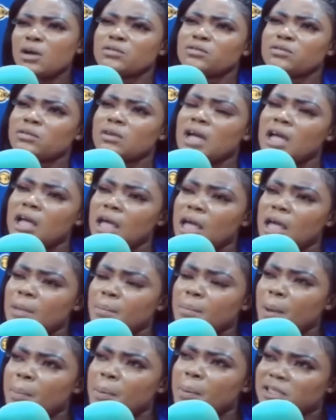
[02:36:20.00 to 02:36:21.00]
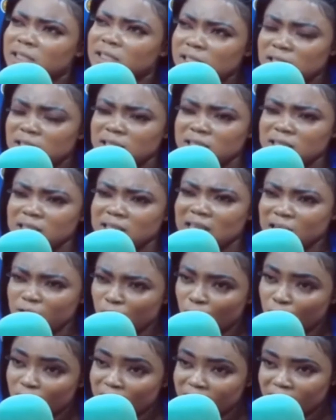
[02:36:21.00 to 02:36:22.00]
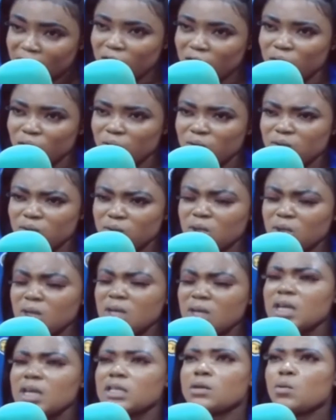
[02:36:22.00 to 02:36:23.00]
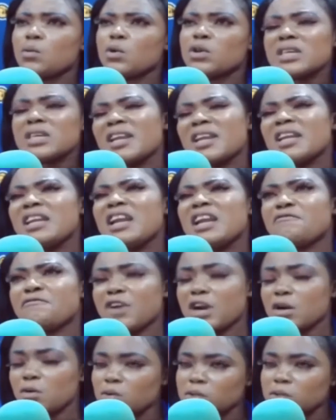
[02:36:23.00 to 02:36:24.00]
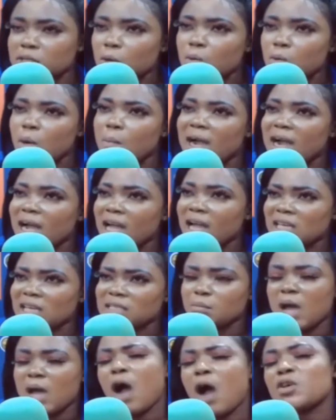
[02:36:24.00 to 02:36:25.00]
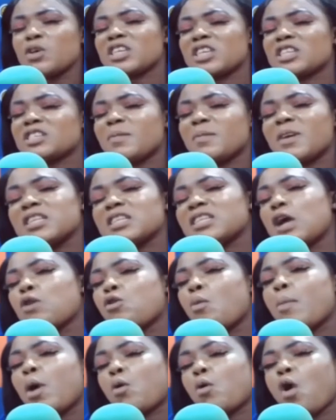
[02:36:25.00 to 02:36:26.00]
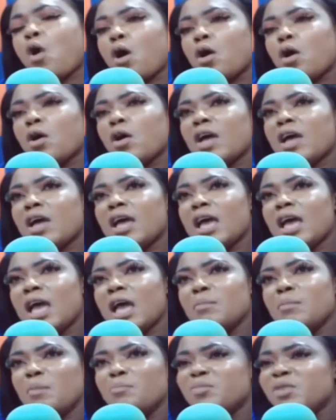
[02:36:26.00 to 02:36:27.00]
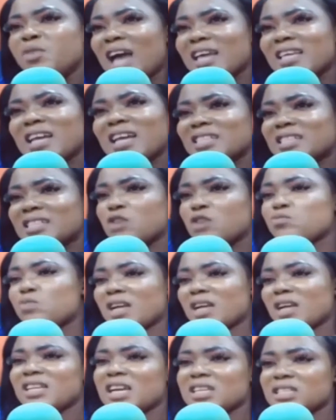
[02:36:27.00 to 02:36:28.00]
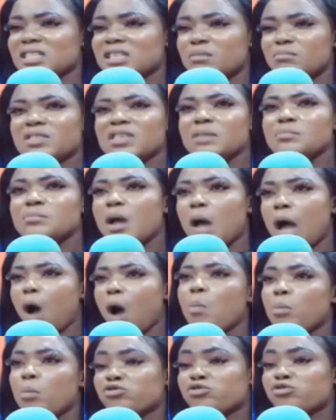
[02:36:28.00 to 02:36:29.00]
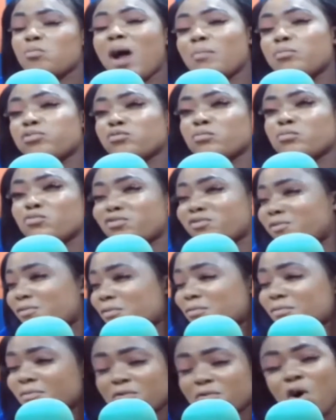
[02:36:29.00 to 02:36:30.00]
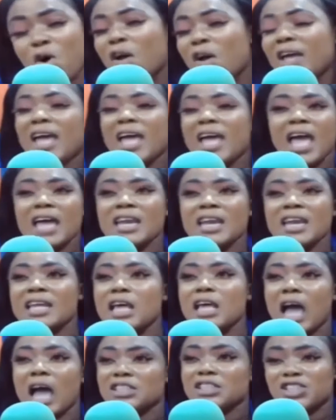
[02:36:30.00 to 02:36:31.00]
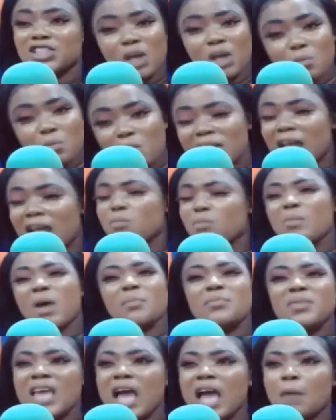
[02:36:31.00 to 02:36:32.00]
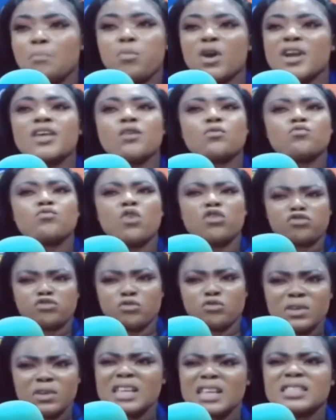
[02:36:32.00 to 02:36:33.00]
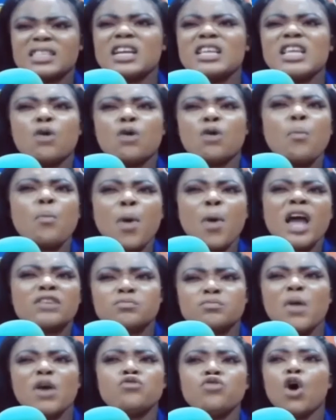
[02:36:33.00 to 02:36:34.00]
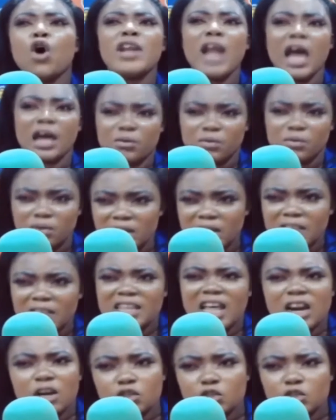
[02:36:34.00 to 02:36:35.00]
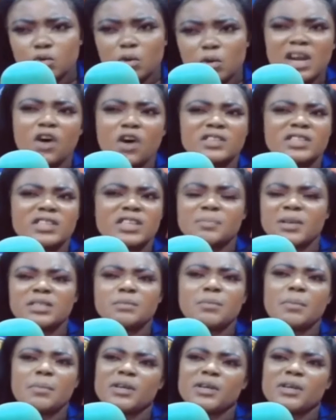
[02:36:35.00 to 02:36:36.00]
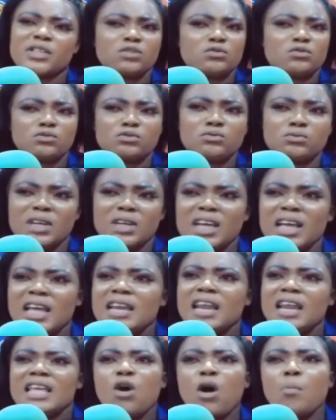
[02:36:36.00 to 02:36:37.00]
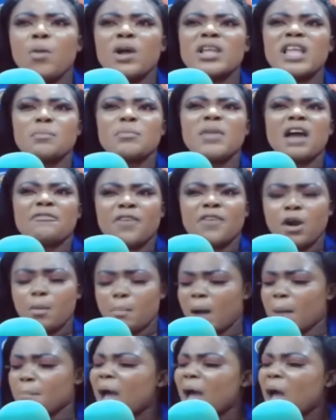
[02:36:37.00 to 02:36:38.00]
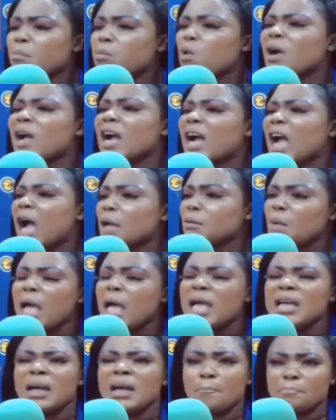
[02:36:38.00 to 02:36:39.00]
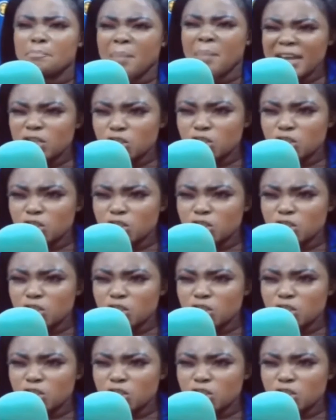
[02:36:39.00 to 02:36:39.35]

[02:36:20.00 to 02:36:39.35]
Adia papa she dan oye ye no. So was say ready na friend no say we make na sema. I was expecting say ko be ko baby a yente awurade asem. Say bia omo mo soma abosom fom fo ene ansha like baby a boni koso. Say Yakobon esma yo na no. That is what I was expecting papa she to do. Na nyi omo nya me afra ba wo kan kan